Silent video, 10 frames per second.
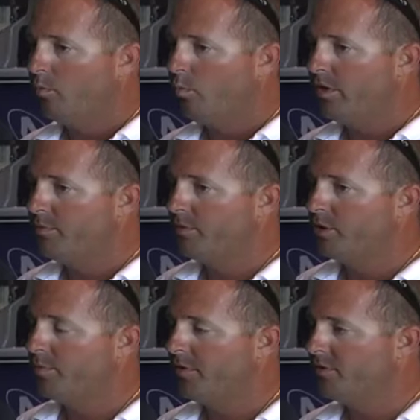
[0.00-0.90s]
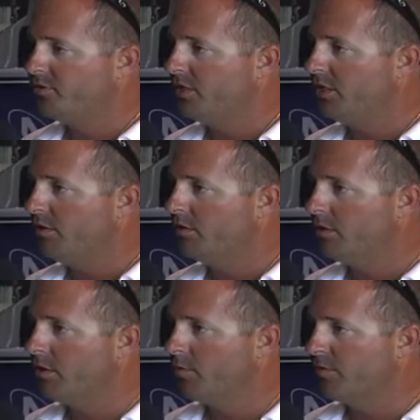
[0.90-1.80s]
We pulled up on the scene
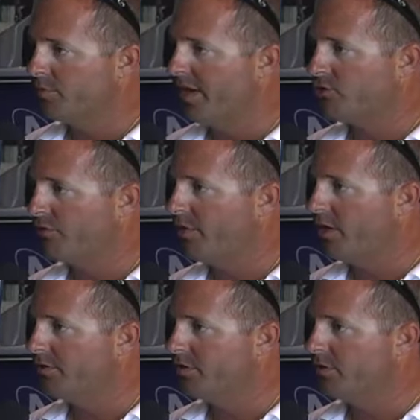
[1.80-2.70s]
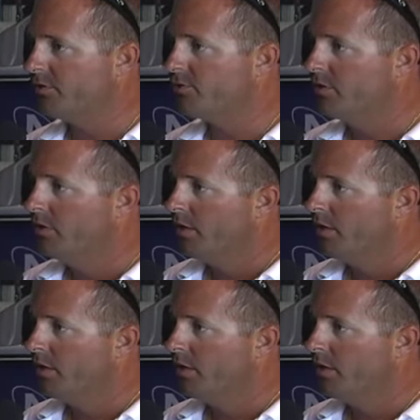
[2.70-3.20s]
as BASRA volunteers.